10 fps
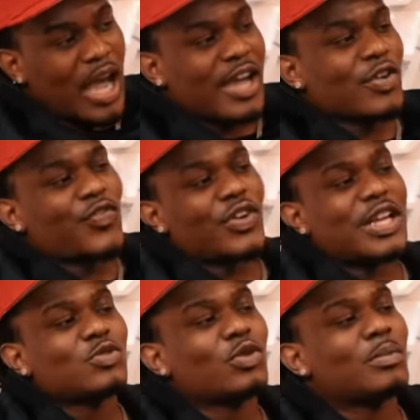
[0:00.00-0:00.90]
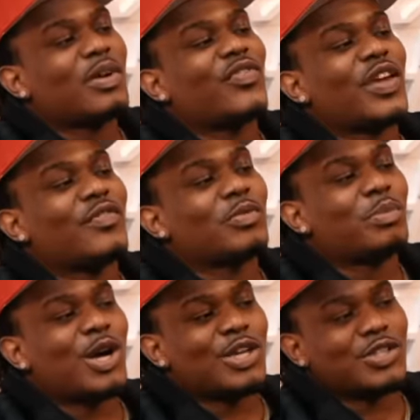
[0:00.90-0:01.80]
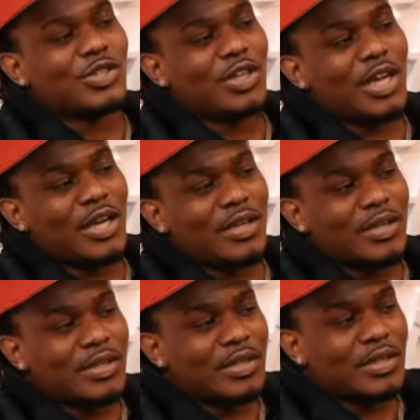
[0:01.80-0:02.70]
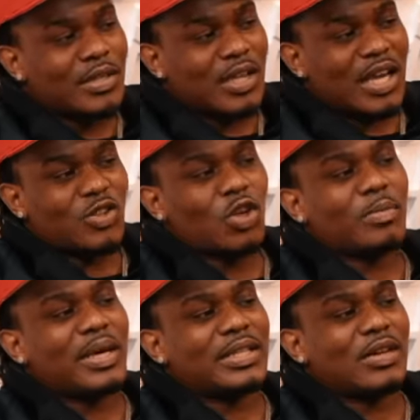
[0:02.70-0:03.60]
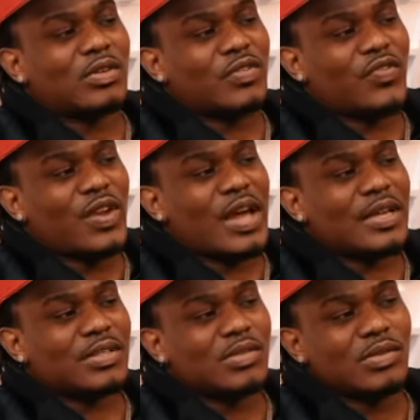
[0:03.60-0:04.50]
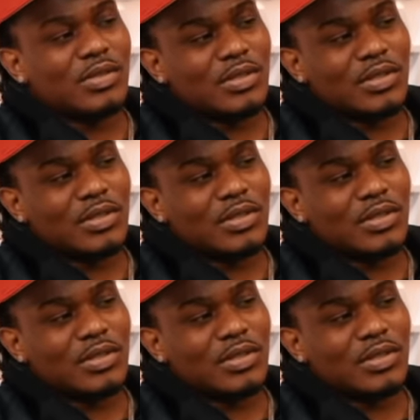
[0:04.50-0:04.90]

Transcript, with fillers: I ain't gonna front. That's one of my favorite balls. You know that? What? I thought about that on the fly too.